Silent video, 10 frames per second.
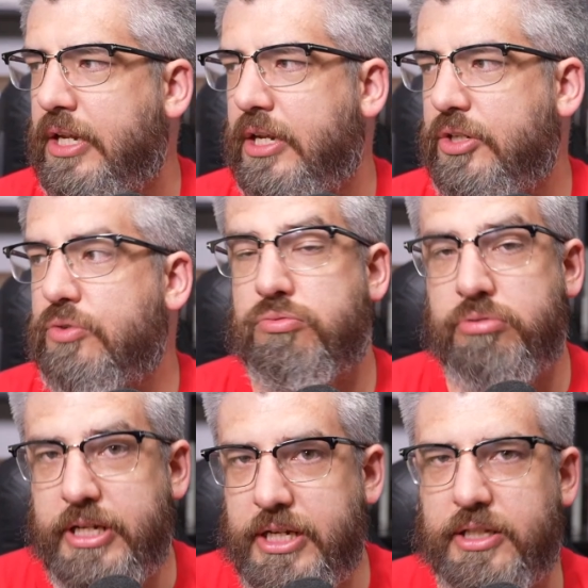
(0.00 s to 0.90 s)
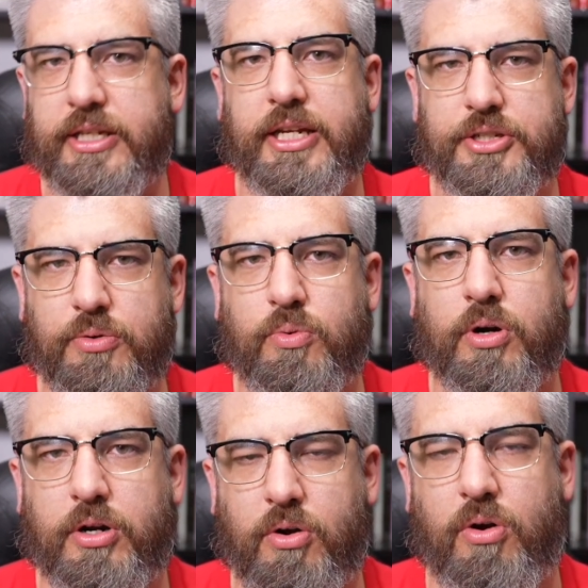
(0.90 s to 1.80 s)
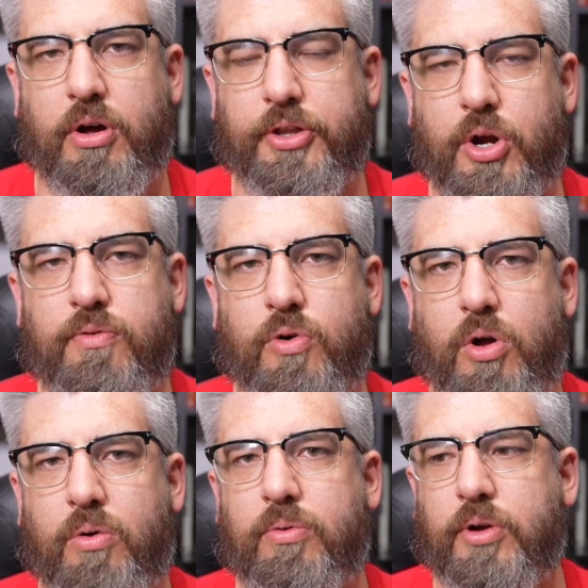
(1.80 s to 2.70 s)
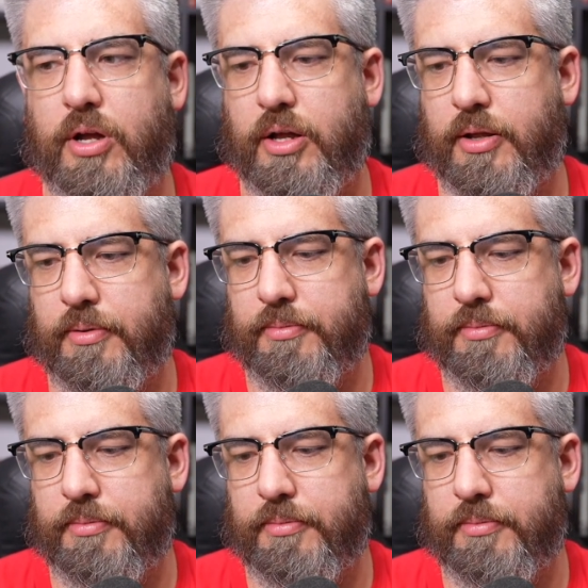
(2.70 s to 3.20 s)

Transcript: you really need to work on the overall